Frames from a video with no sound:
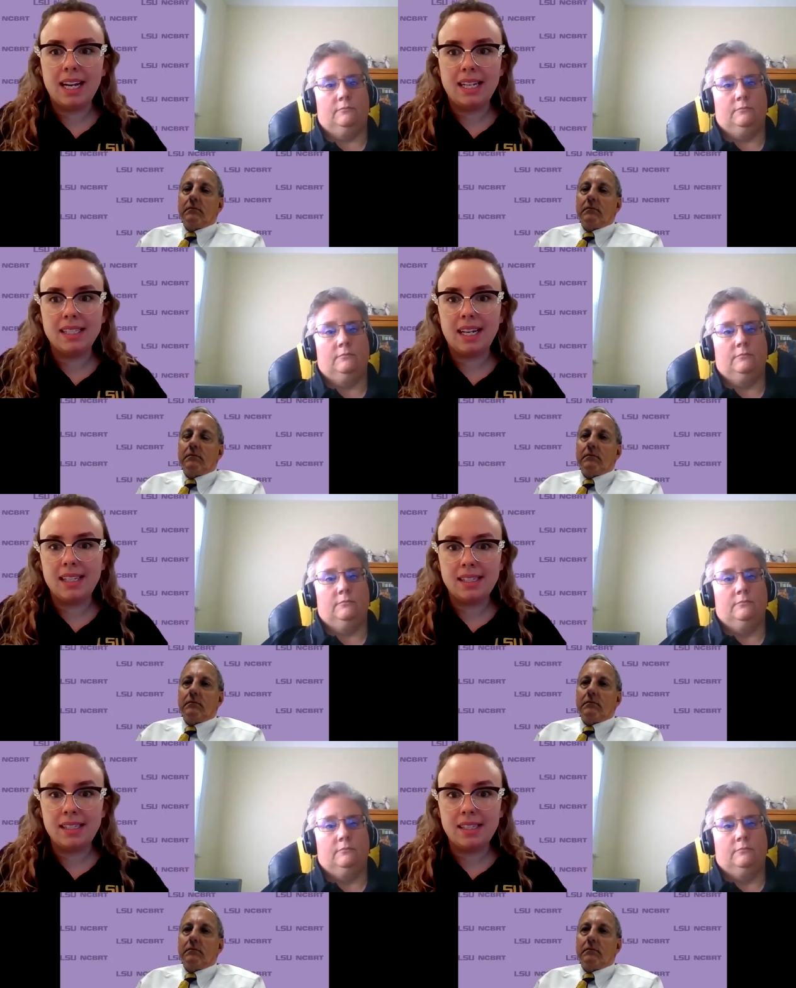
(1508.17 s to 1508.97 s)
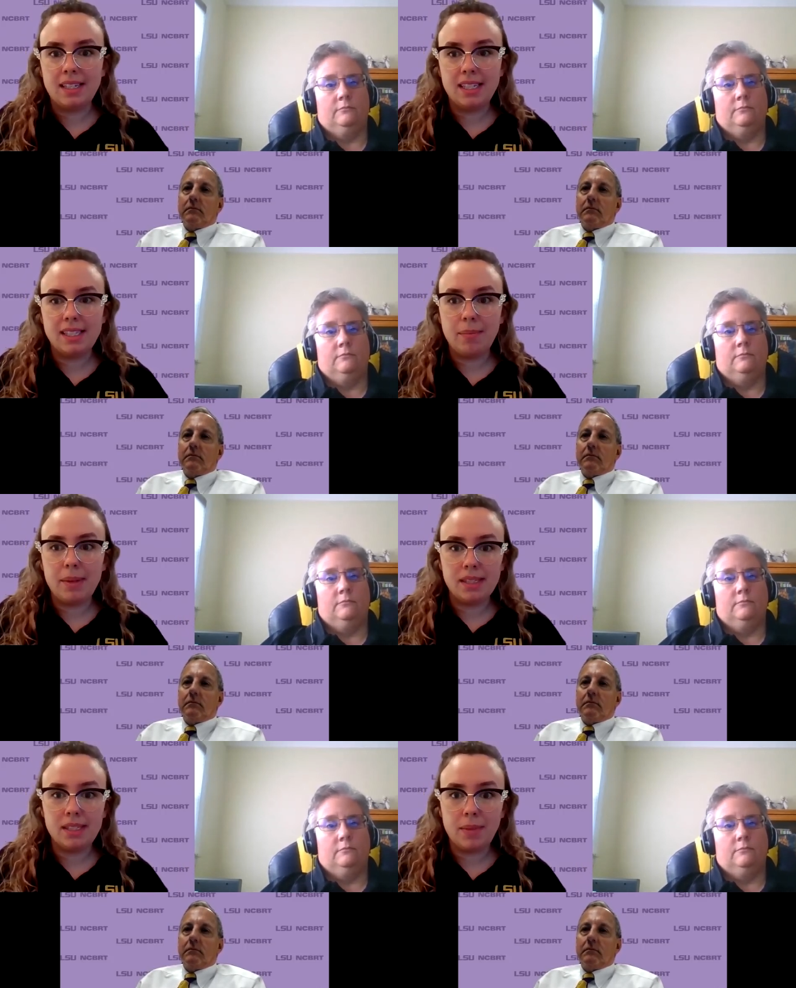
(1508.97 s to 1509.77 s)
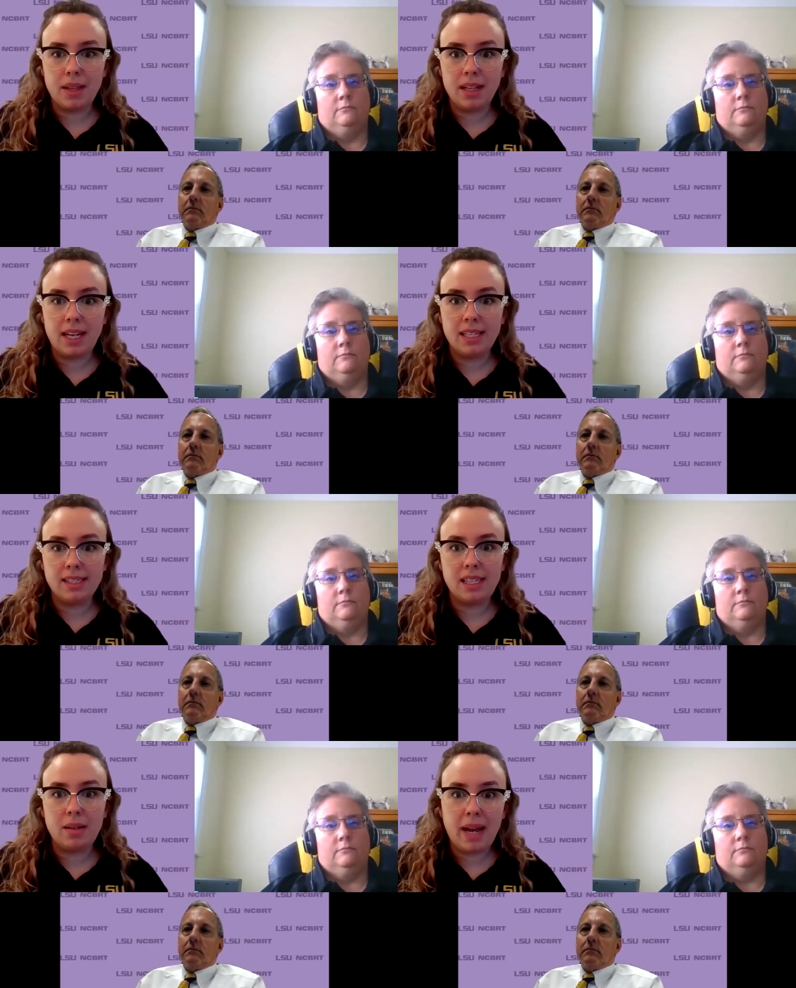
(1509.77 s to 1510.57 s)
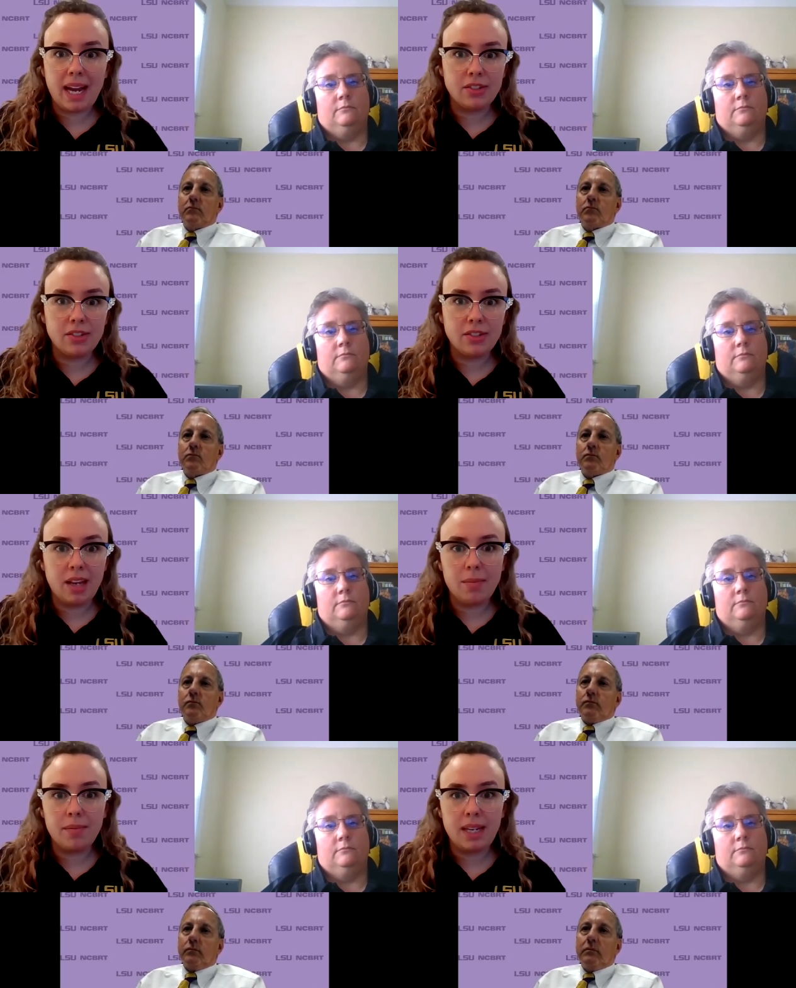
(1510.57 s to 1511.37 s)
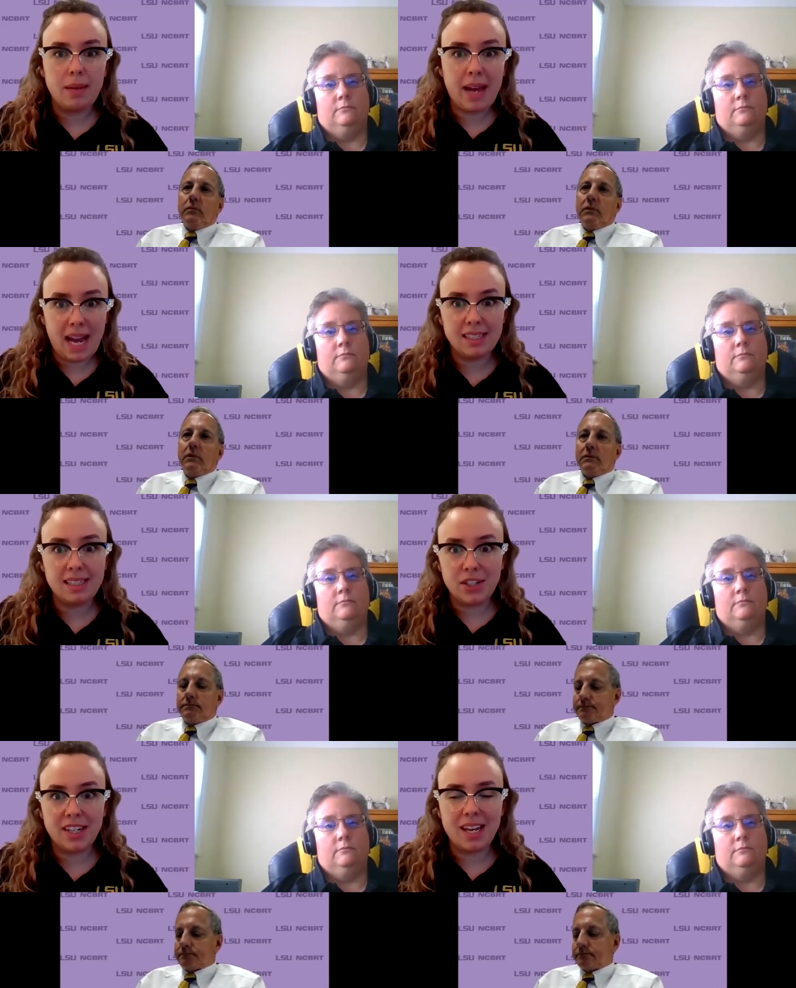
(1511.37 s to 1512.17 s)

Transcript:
Speaker 1: Has that has that been something that's impact your camp impacted your